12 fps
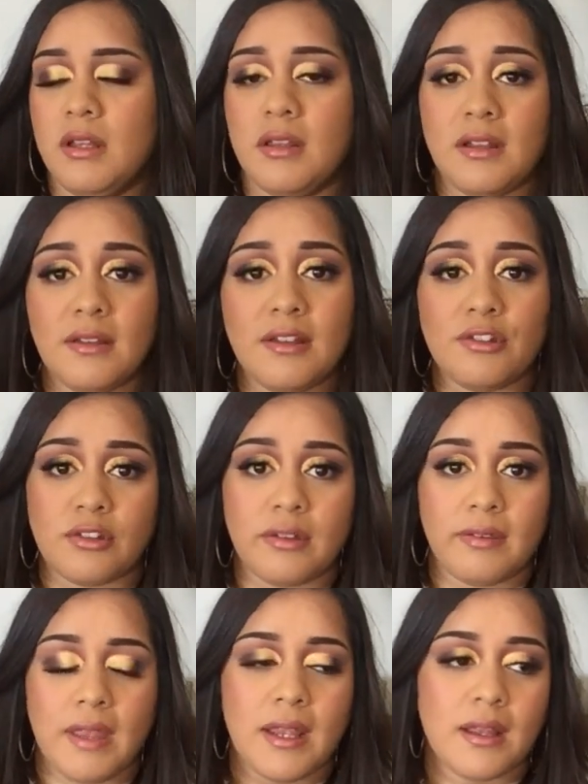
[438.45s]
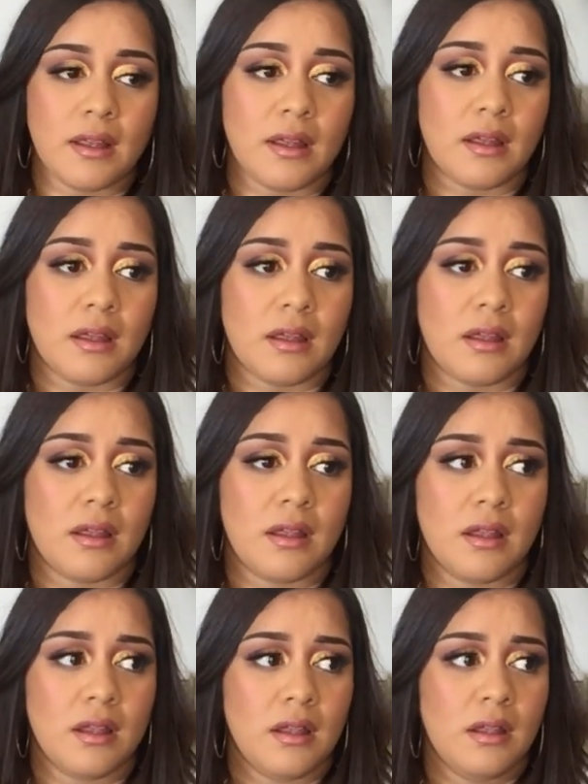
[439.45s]
They taste just like uh
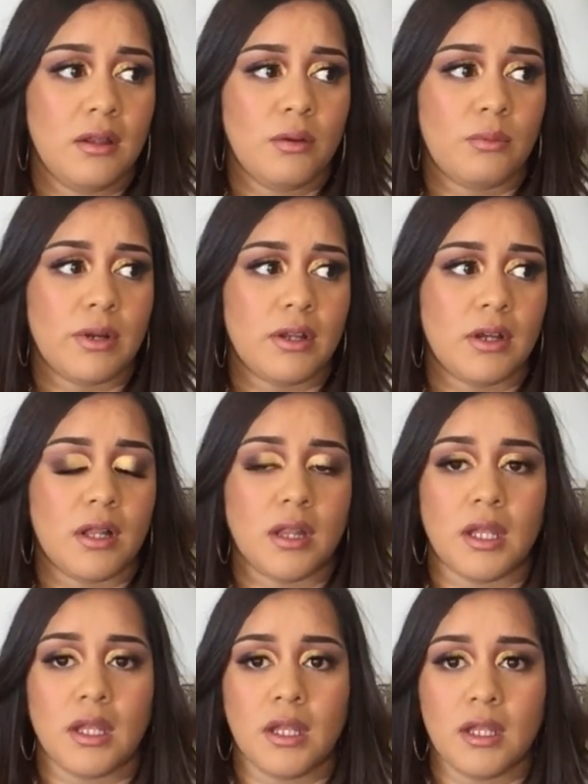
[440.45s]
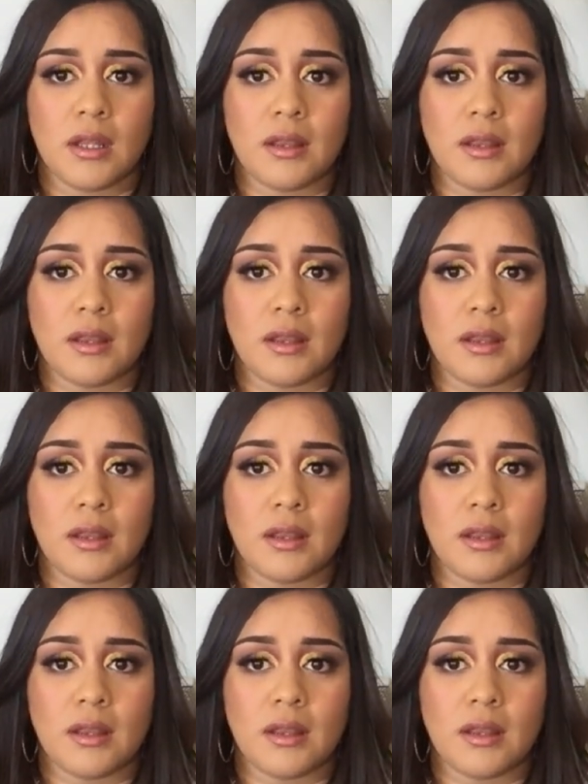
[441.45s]
what do you call it,